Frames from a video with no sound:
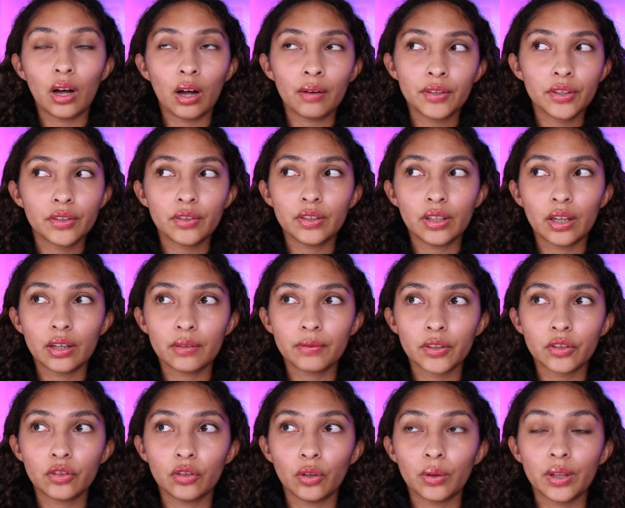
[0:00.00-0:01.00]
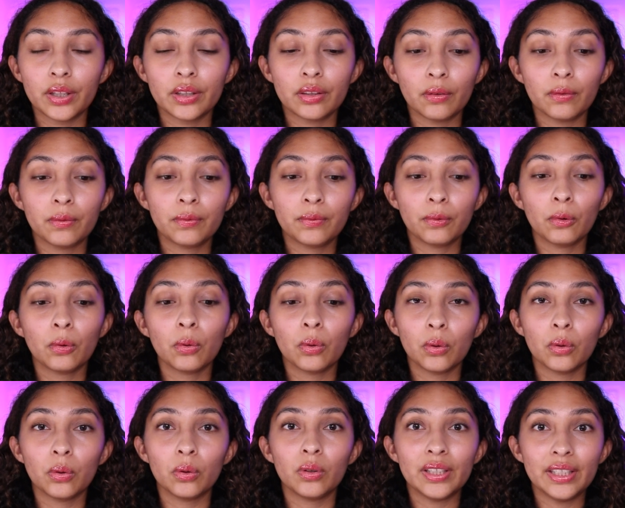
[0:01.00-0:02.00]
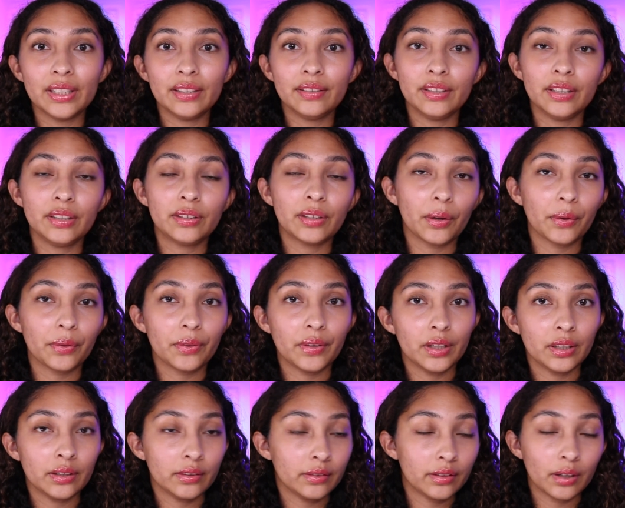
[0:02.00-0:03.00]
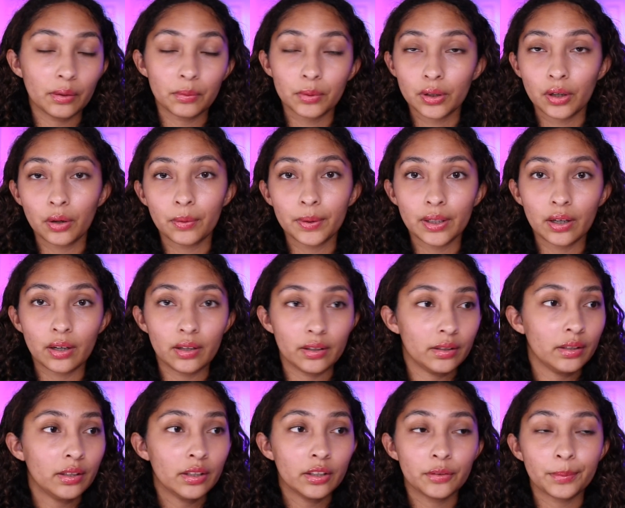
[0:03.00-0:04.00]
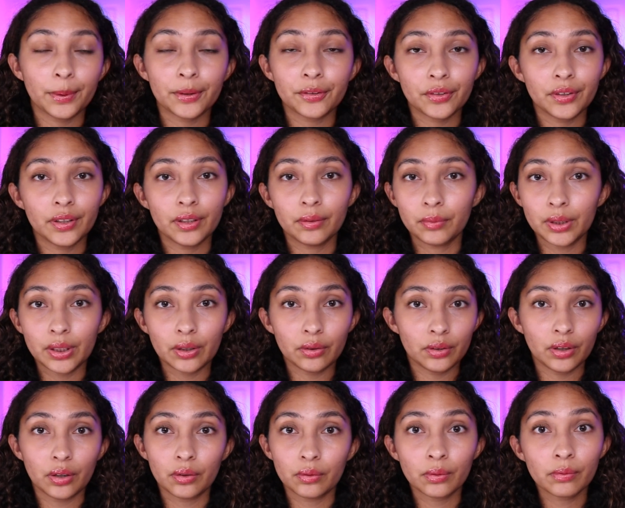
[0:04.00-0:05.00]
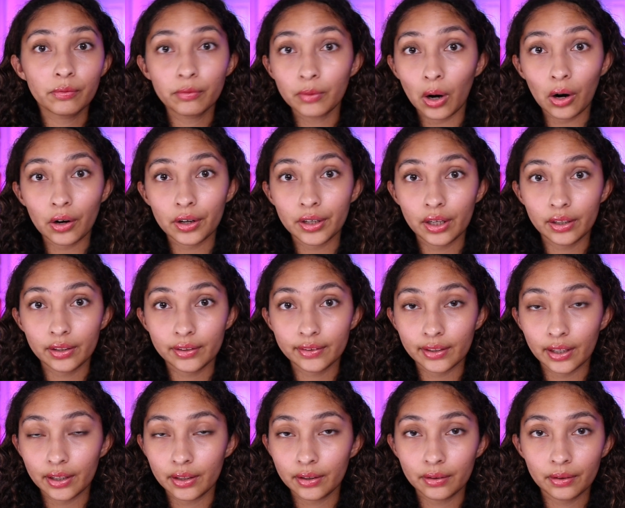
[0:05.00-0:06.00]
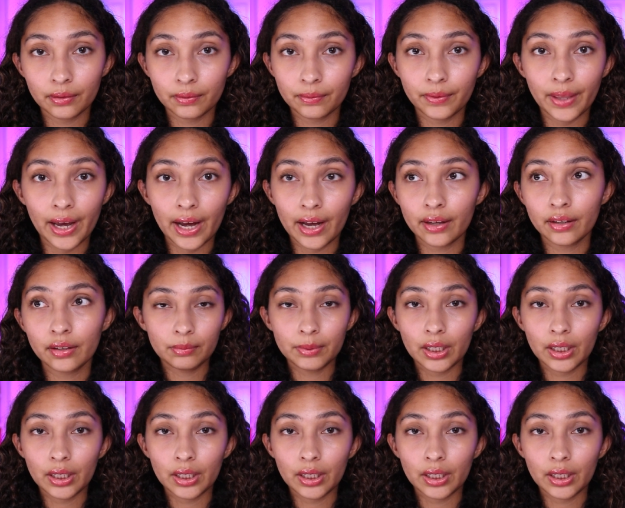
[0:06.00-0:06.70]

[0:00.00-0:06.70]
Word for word: Obviously, none of us know like the full in detailed things that were going on, especially we don't know Ariana's side of that.